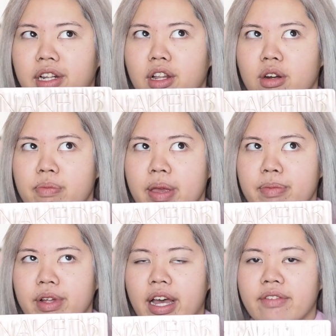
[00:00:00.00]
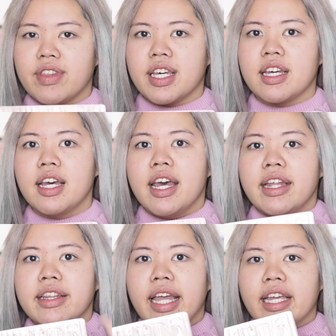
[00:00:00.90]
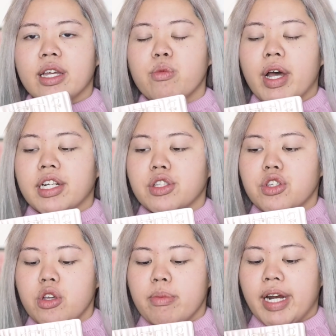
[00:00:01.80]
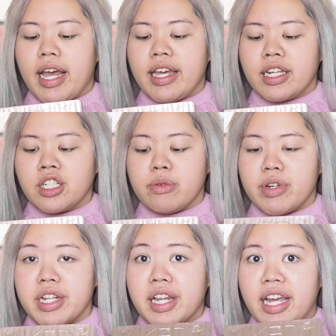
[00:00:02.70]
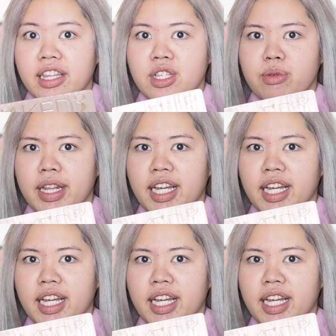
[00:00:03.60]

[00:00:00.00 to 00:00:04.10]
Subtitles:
A lot of people have the Naked 1 and 2, but I actually really like this one.